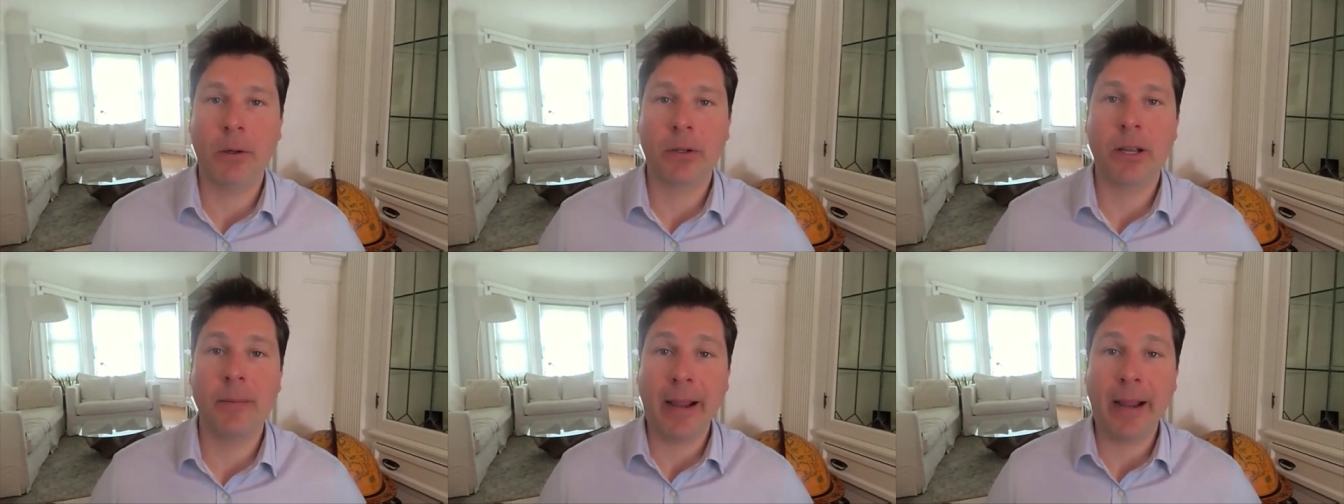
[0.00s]

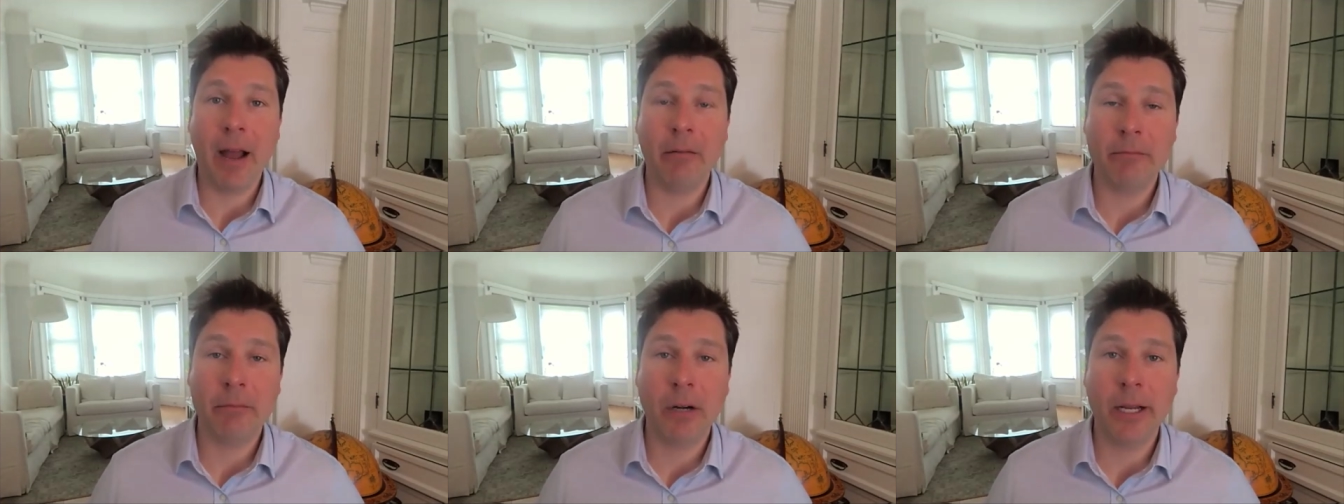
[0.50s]
coming
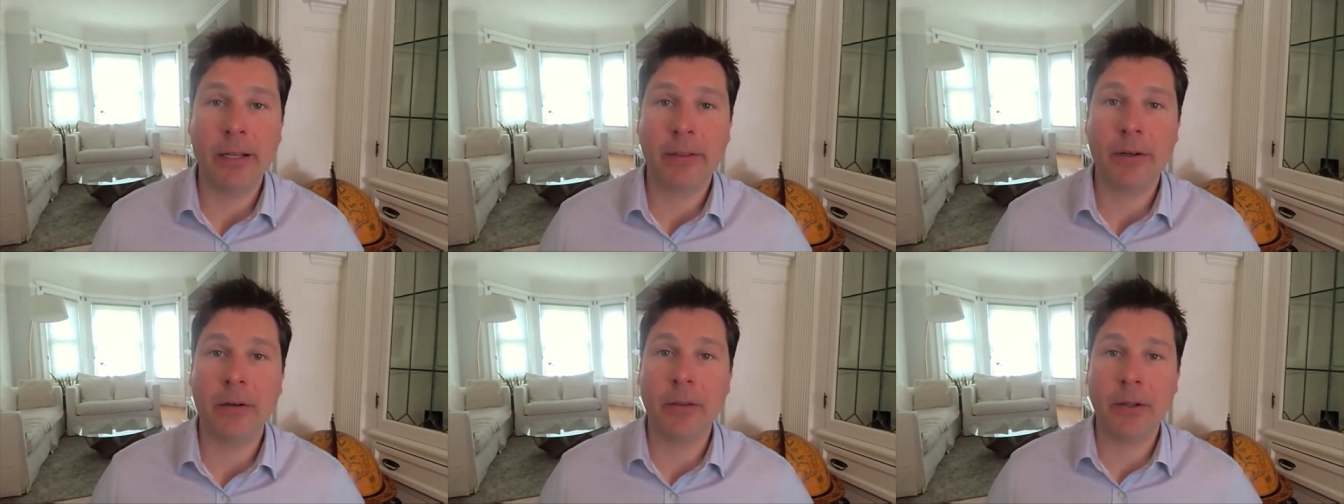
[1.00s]
out, right?
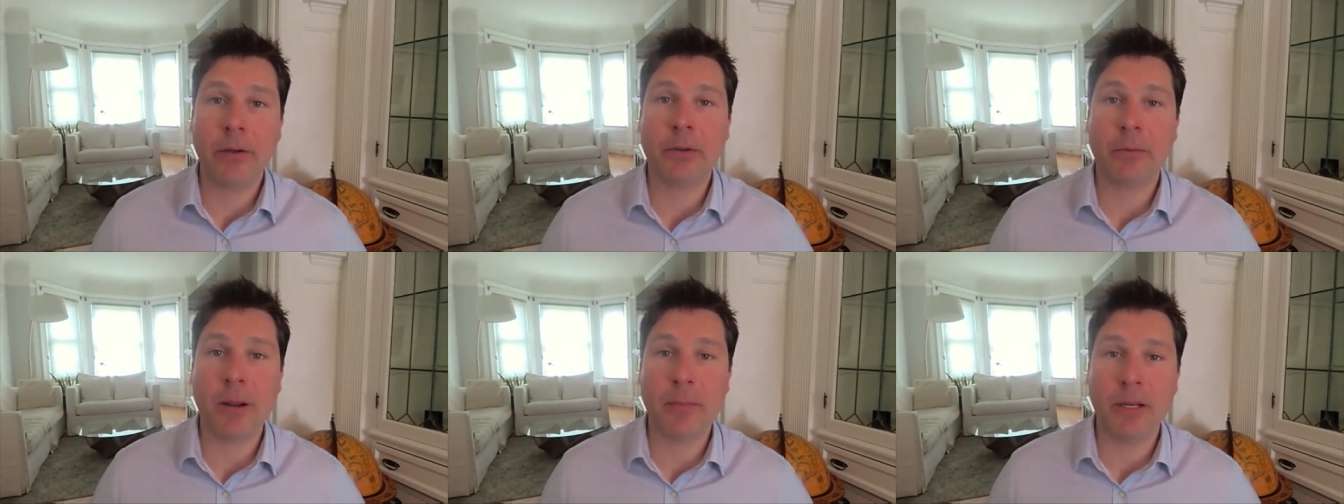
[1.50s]
There's
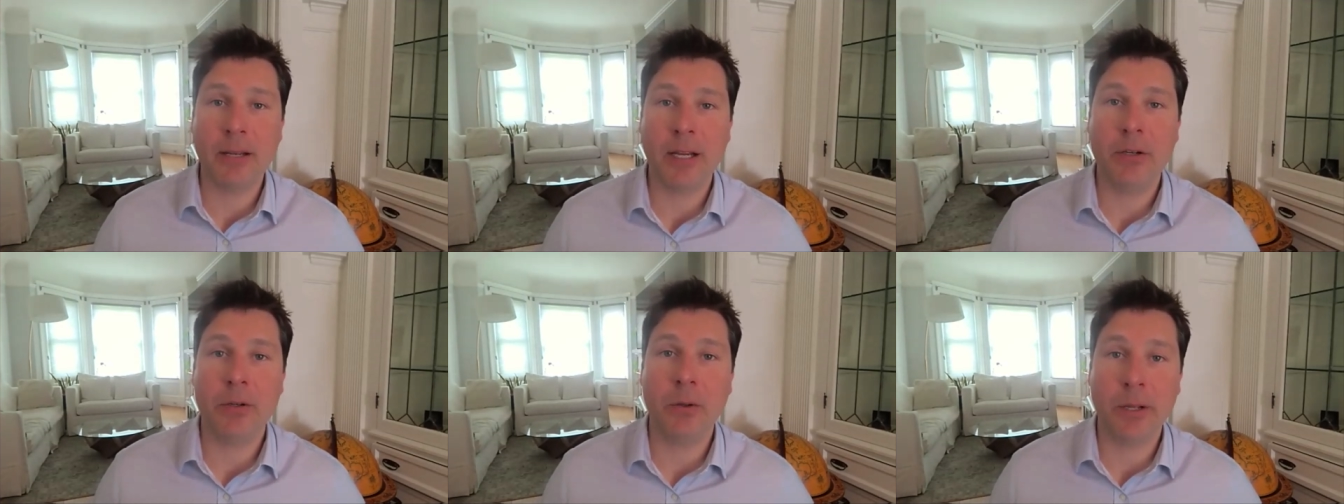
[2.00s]
a
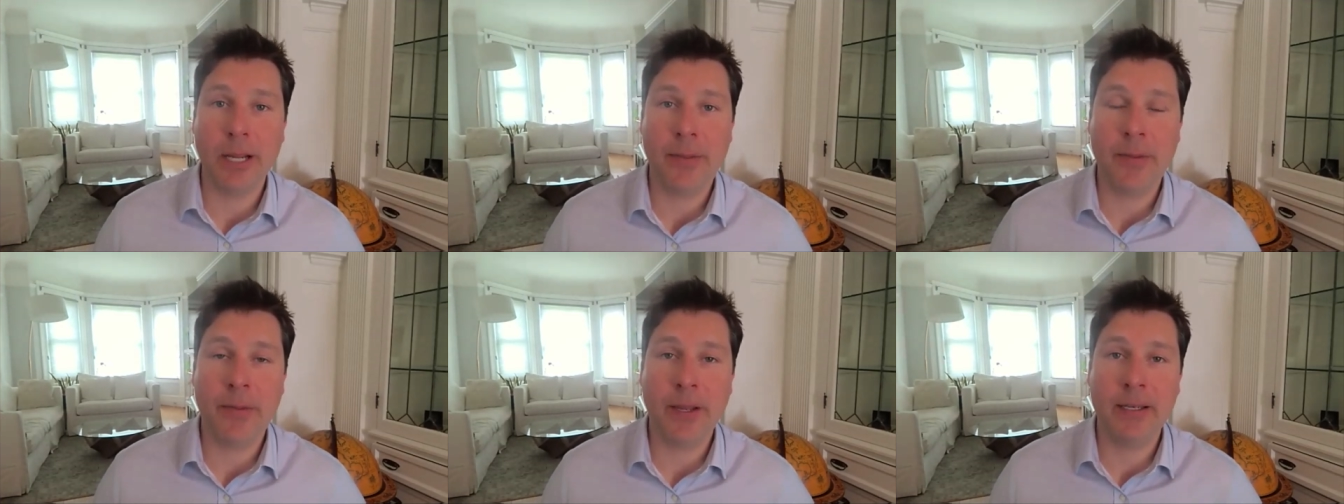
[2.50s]
reputational hit
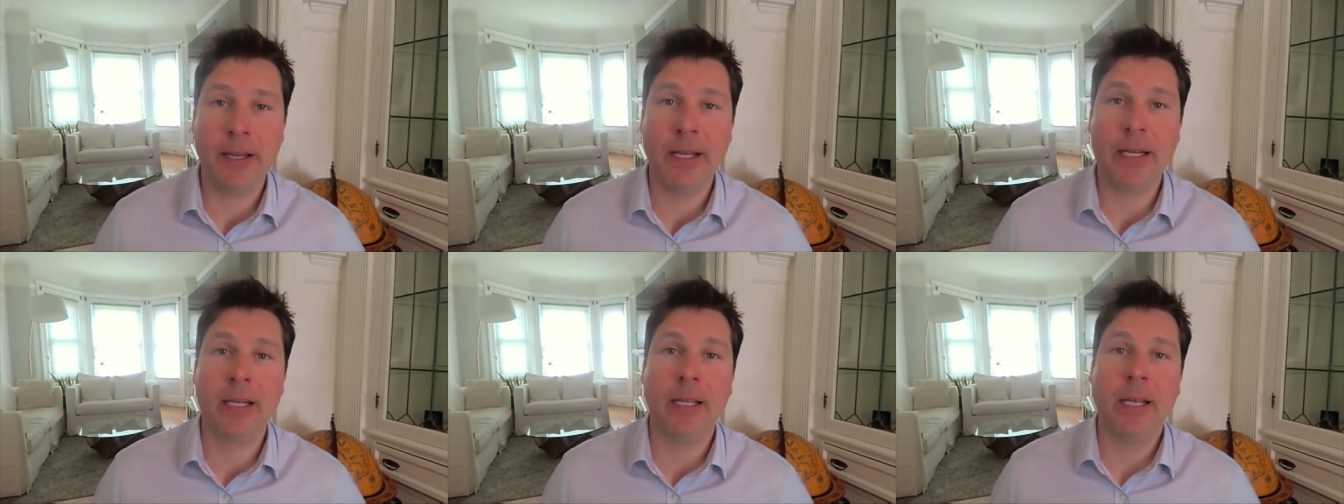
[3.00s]
that they
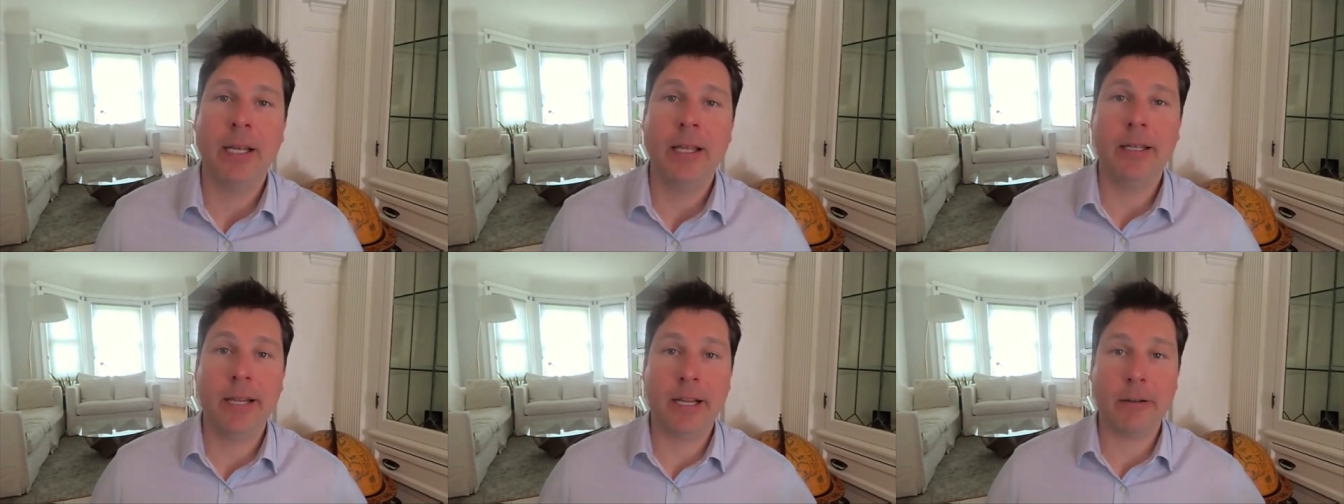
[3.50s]
take.
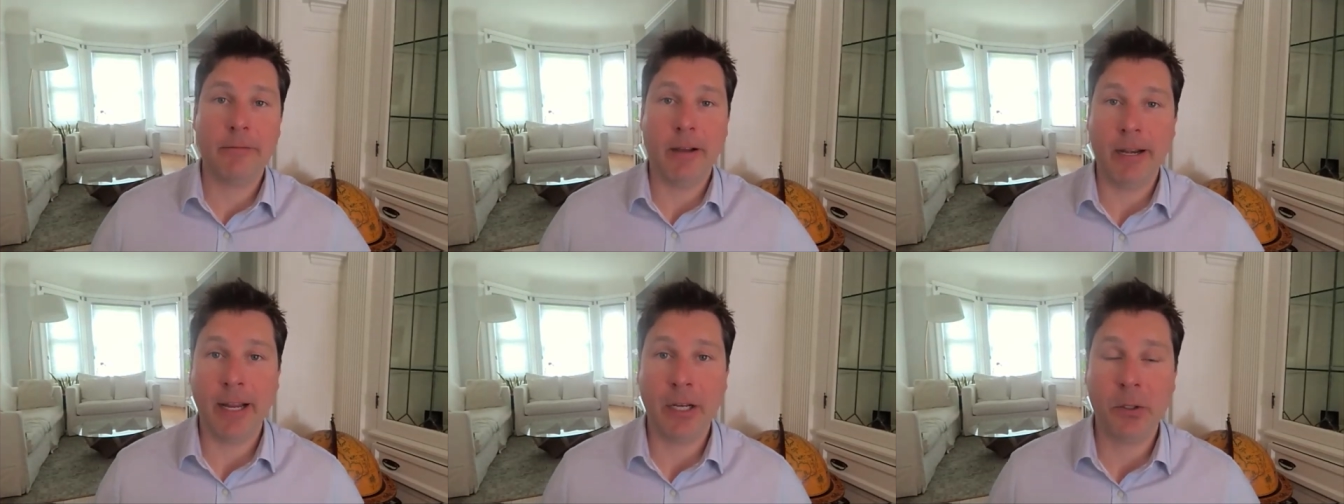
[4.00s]
They take a
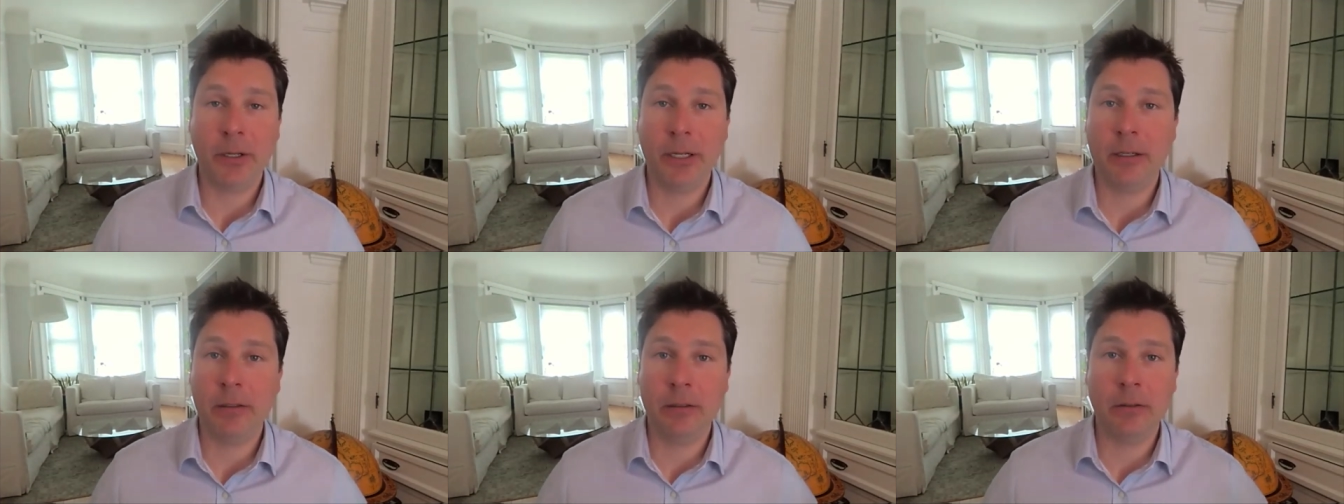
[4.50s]
financial
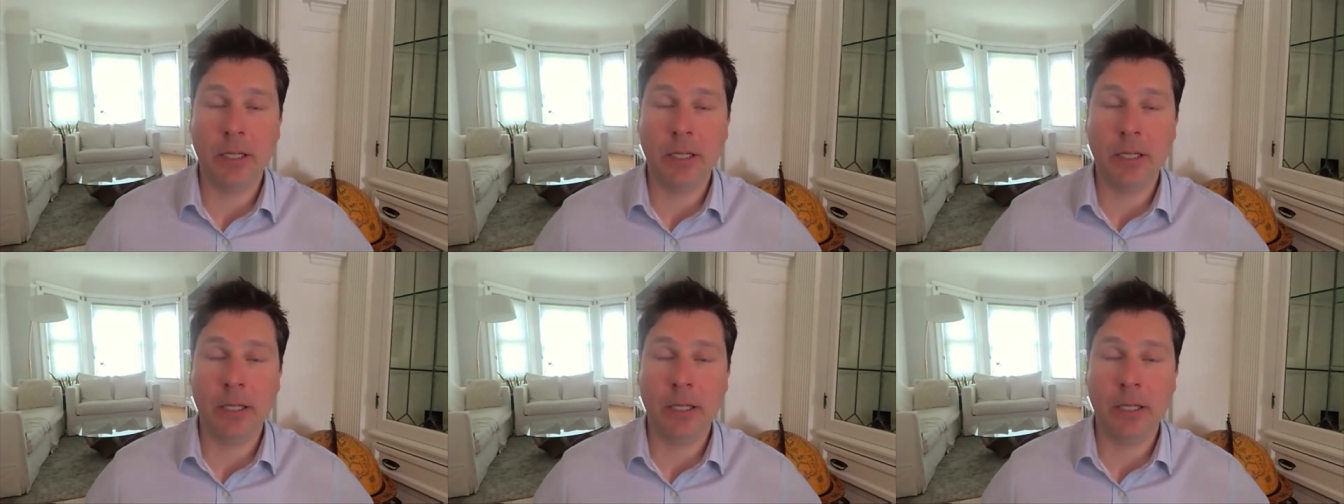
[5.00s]
hit.